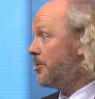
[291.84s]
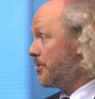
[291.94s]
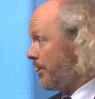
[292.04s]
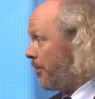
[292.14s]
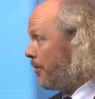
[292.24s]

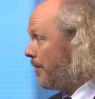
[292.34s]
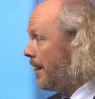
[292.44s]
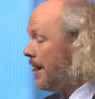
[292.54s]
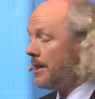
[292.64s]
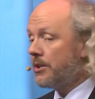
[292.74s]
slow.
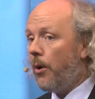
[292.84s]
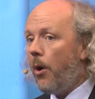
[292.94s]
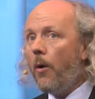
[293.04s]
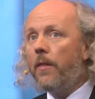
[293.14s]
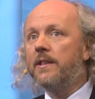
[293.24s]
So
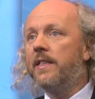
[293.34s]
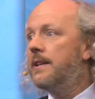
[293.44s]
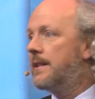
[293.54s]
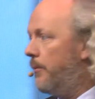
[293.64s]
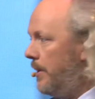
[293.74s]
all the things
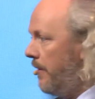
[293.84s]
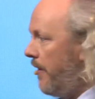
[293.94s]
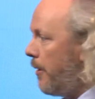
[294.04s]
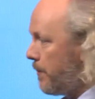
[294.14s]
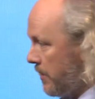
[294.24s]
that we
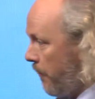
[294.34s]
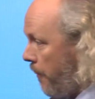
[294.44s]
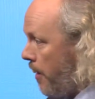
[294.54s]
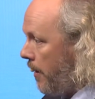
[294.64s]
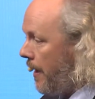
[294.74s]
developed so
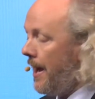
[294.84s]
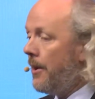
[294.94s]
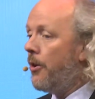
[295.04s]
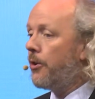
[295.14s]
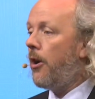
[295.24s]
far are
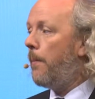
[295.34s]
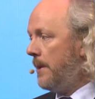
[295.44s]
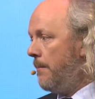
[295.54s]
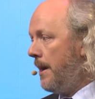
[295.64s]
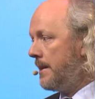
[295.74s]
not
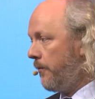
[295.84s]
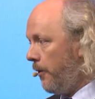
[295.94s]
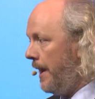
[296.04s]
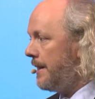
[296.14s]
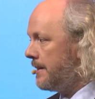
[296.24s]
optimized for
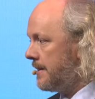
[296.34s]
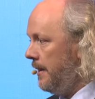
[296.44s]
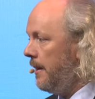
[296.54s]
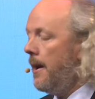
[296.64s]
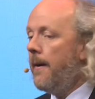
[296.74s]
latency.
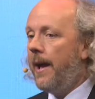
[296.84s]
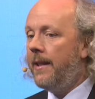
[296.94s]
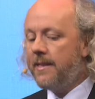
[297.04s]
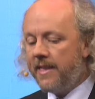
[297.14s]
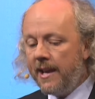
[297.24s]

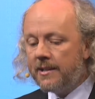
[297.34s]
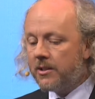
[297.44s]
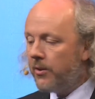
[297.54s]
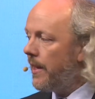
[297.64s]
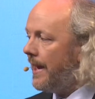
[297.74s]
And thanks
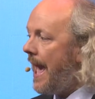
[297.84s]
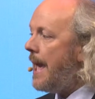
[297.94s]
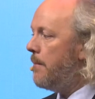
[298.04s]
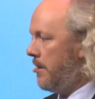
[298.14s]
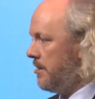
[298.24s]
to the
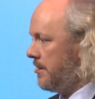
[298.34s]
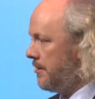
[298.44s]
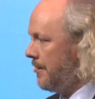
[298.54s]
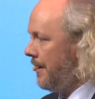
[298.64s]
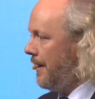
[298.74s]
gamers,
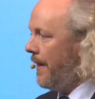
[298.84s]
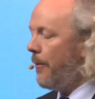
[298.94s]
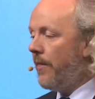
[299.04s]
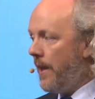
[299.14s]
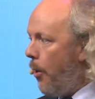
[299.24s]
they were
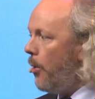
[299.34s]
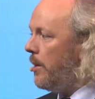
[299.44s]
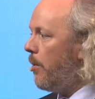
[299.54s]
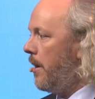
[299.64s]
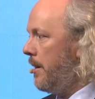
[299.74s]
the only
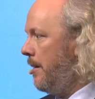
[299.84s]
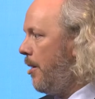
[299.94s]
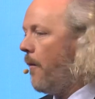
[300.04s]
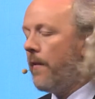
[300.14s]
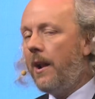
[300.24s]
one
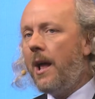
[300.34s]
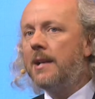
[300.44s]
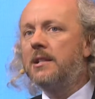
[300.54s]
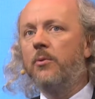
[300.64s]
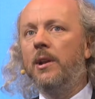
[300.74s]
over the
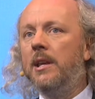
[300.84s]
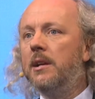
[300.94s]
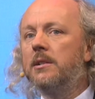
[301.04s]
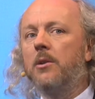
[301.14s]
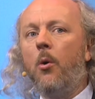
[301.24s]
last 20
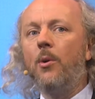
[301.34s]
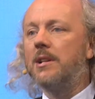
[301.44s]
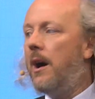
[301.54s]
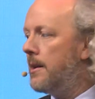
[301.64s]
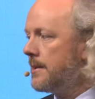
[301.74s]
years always
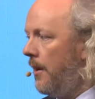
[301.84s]
asking